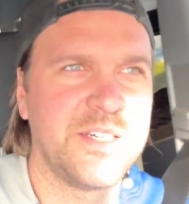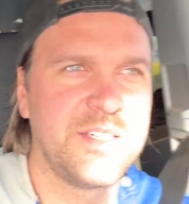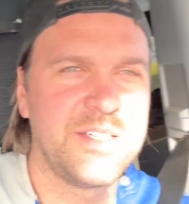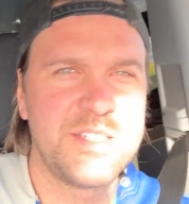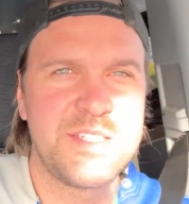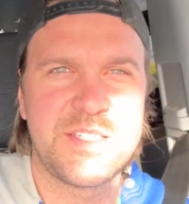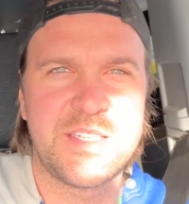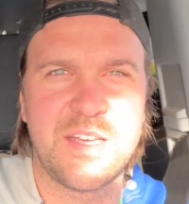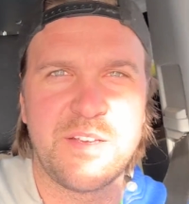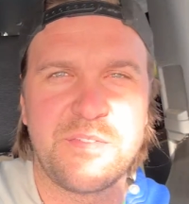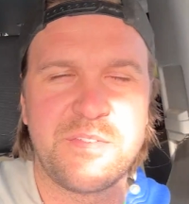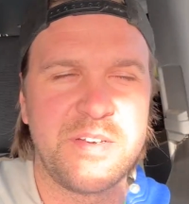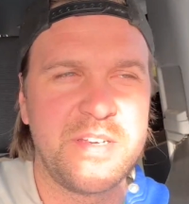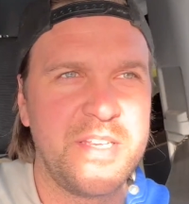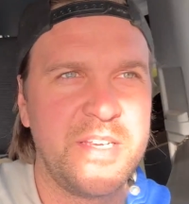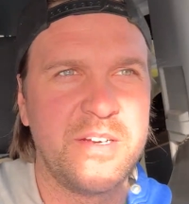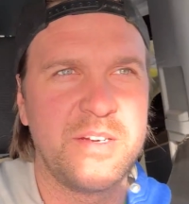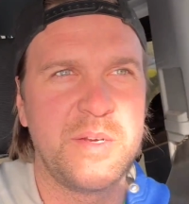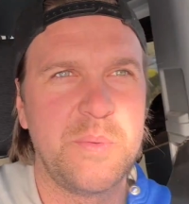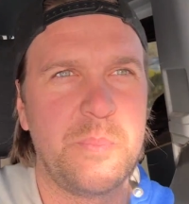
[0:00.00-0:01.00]
stuff in
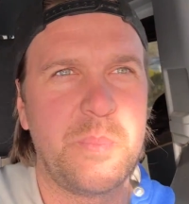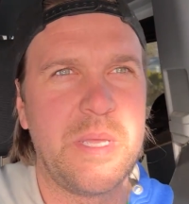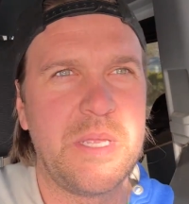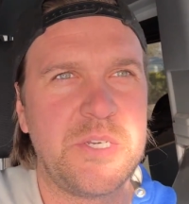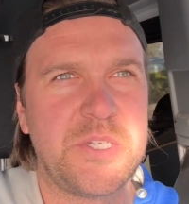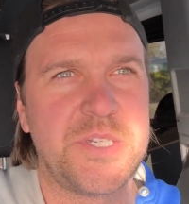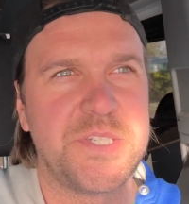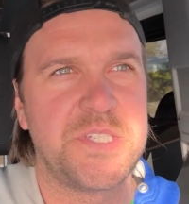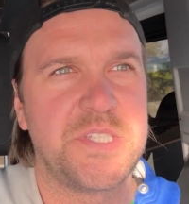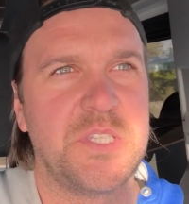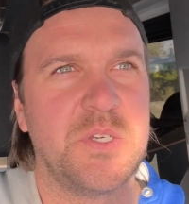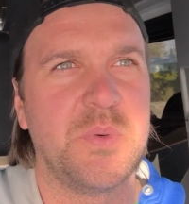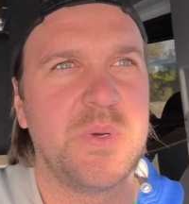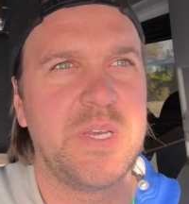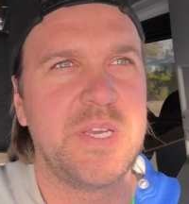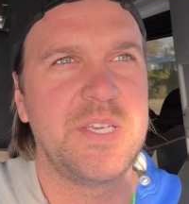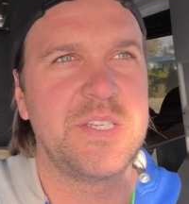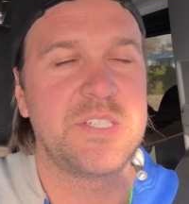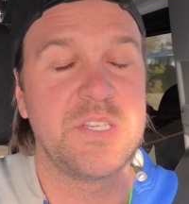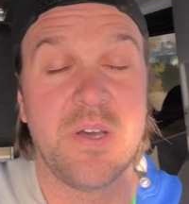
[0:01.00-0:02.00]
here and benches in the
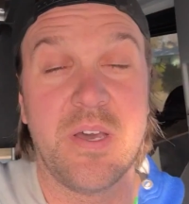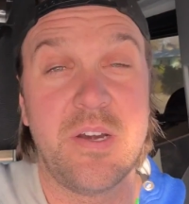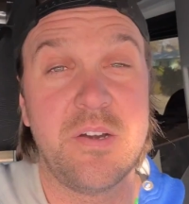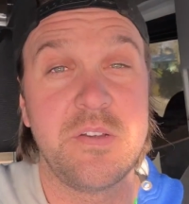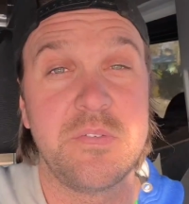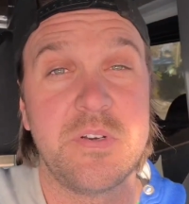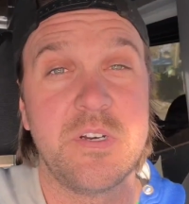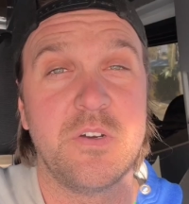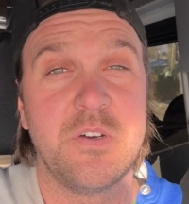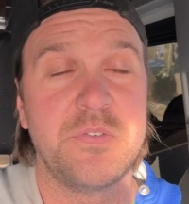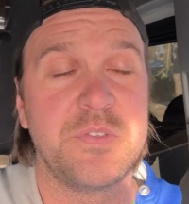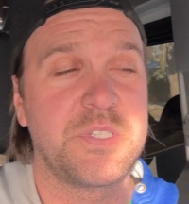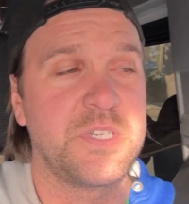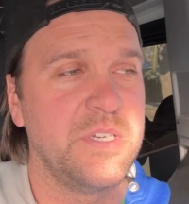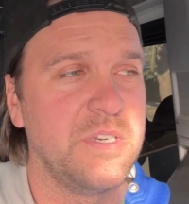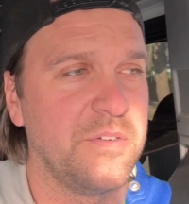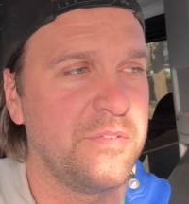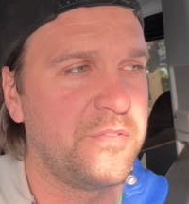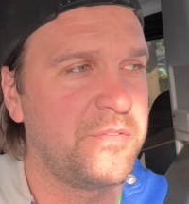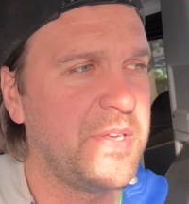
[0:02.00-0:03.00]
way, so I don't even know if it's
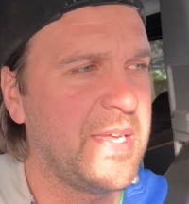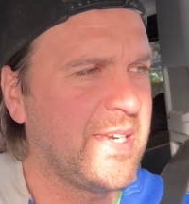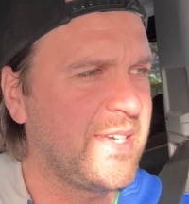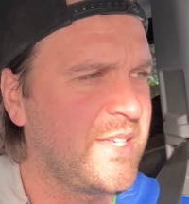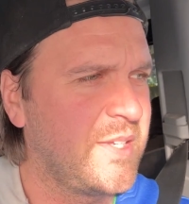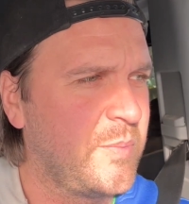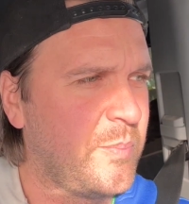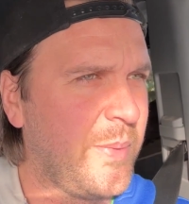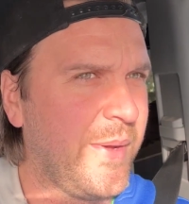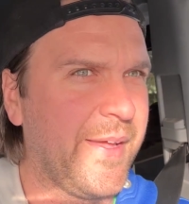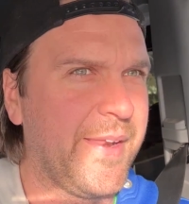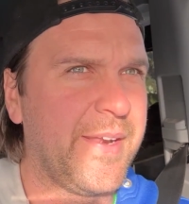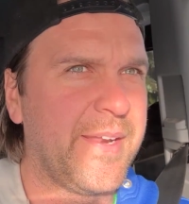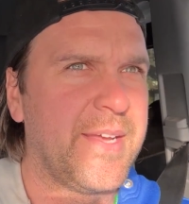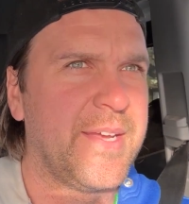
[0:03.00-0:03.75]
gonna fit, but